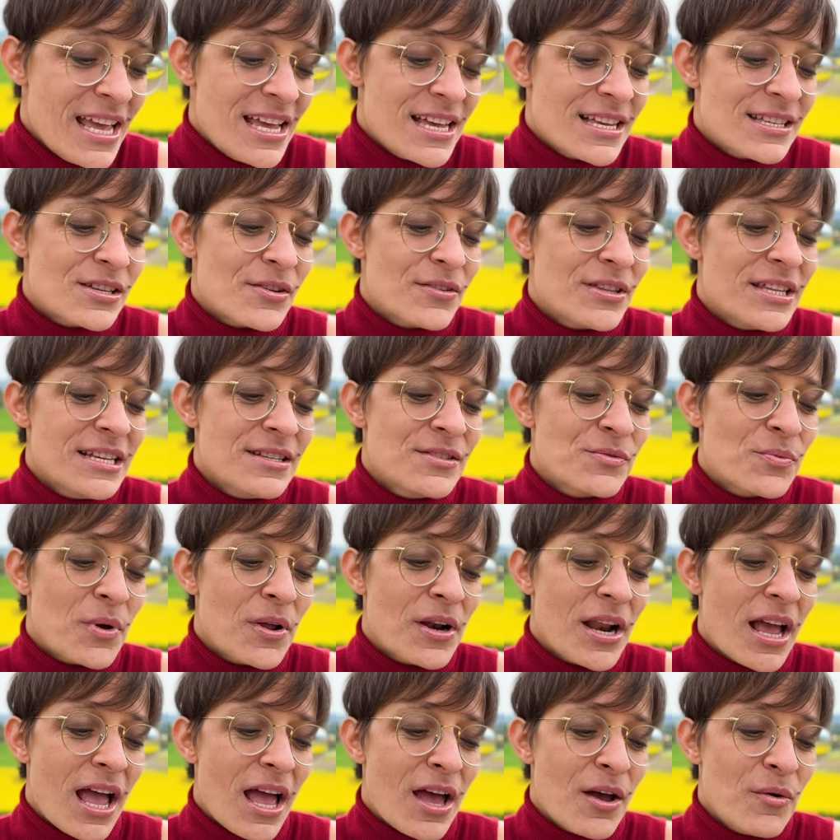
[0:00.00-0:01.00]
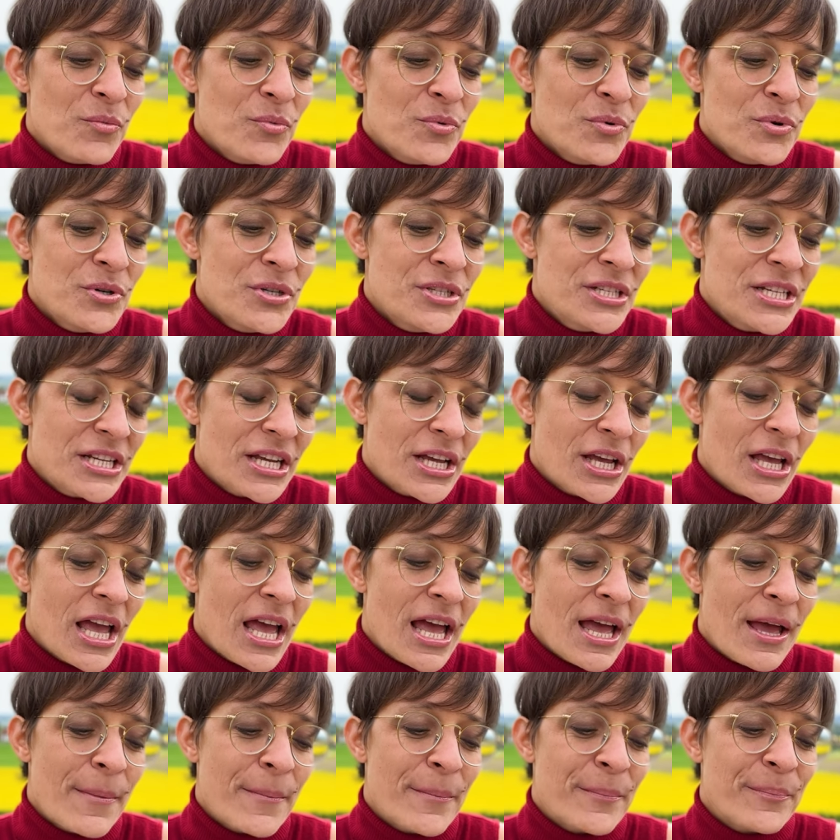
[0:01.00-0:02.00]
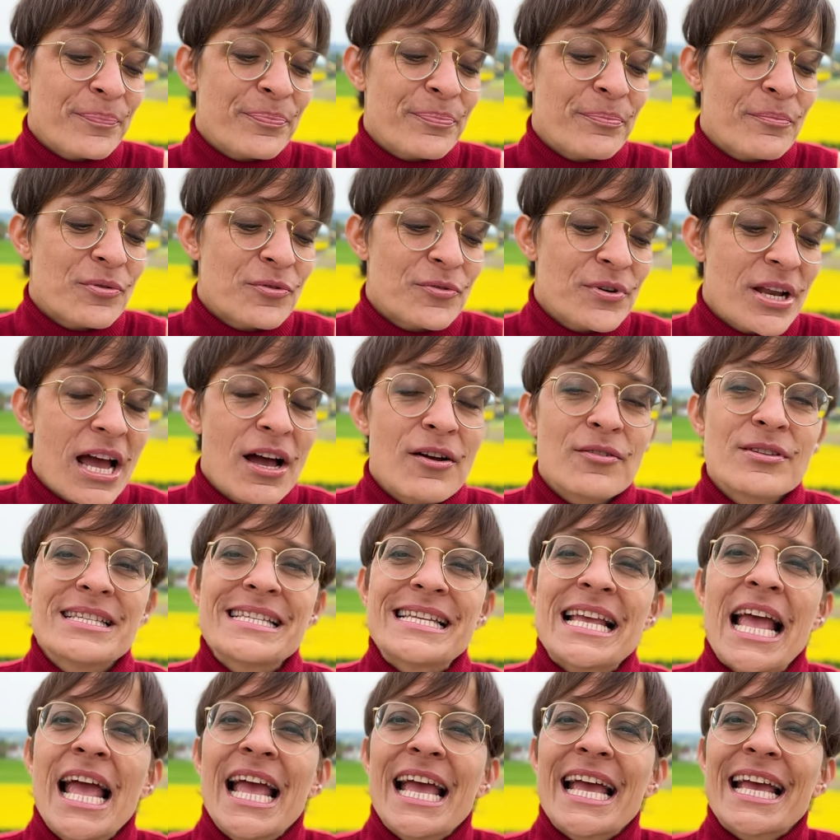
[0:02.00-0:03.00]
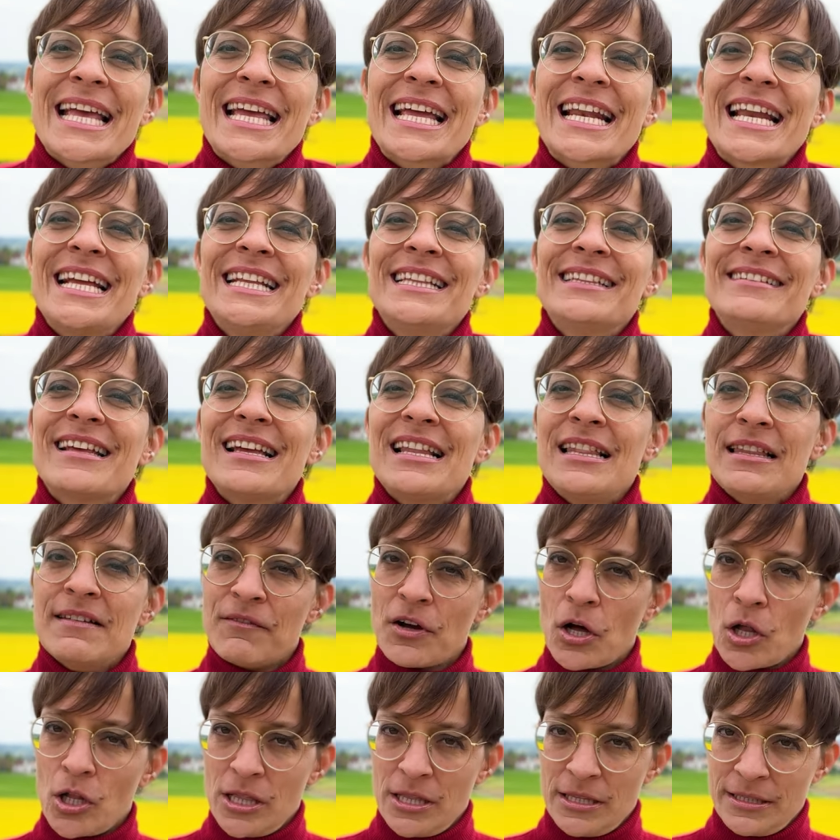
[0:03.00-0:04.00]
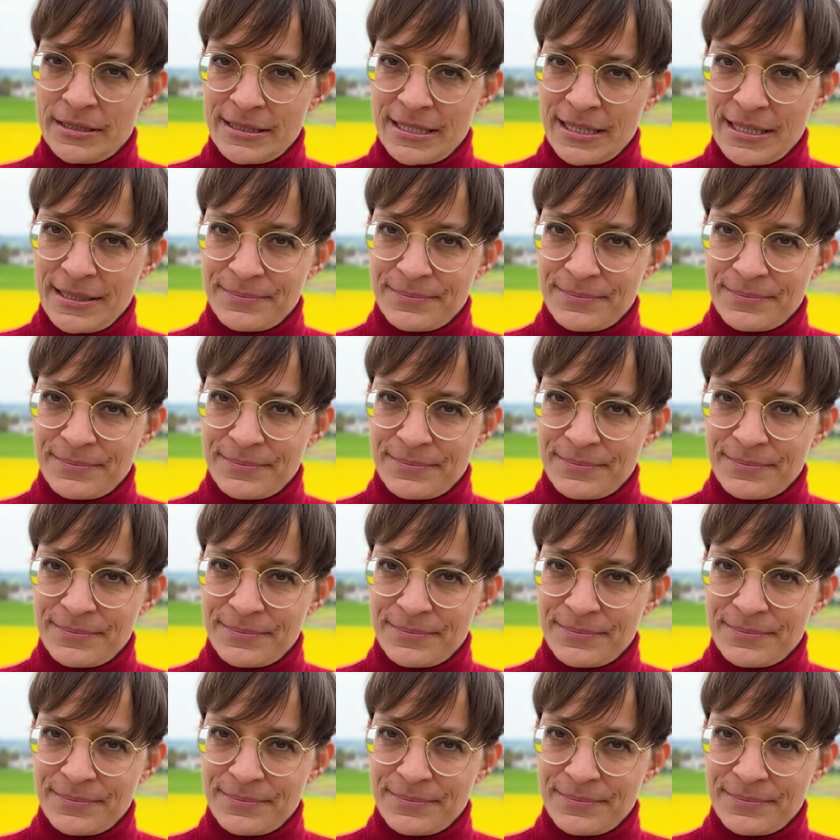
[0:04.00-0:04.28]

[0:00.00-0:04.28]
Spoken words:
So this one I would pronounce Grindelwald.